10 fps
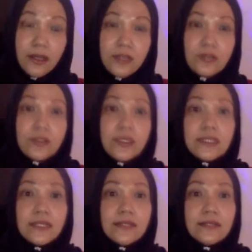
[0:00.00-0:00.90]
So mm-hmm. these
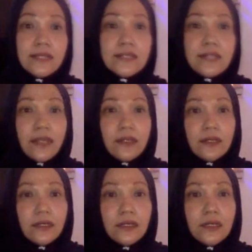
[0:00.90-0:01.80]
are the things that
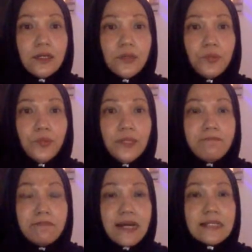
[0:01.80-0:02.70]
uh, we
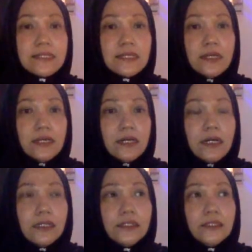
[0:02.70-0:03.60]
must
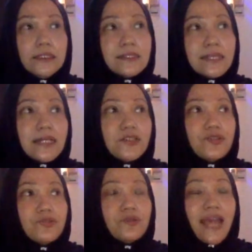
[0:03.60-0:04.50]
uh, start
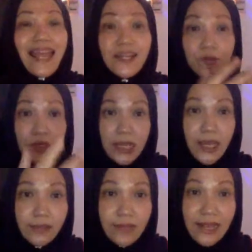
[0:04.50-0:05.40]
to
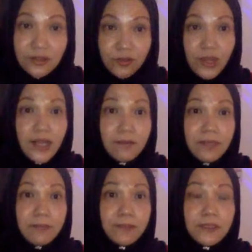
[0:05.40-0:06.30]
educate and train
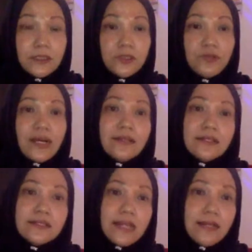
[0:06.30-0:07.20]
people to
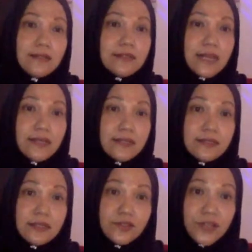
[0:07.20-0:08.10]
understand the
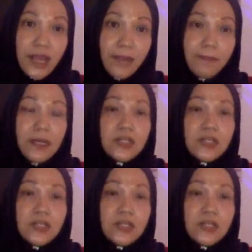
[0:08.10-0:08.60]
sizes and shape,